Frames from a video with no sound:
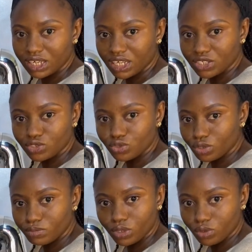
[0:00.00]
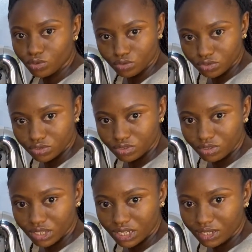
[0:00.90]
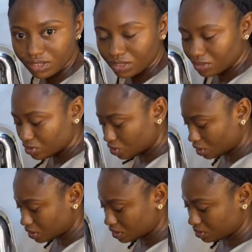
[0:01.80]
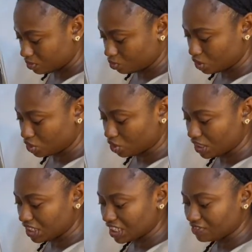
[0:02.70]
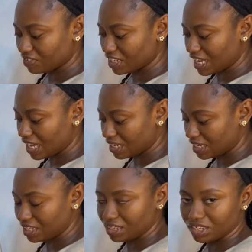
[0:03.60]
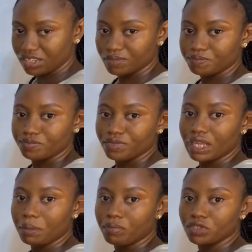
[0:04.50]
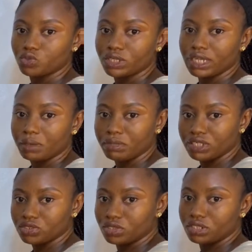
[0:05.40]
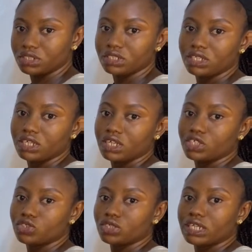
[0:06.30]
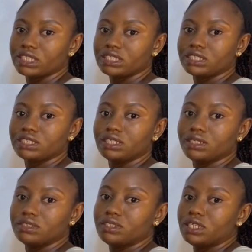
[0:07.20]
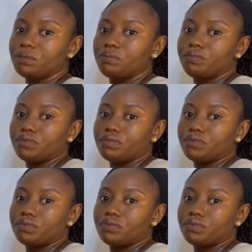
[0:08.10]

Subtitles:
and it should not be loose. Okay, just with your index finger in that point where you are measuring, ensure that the tape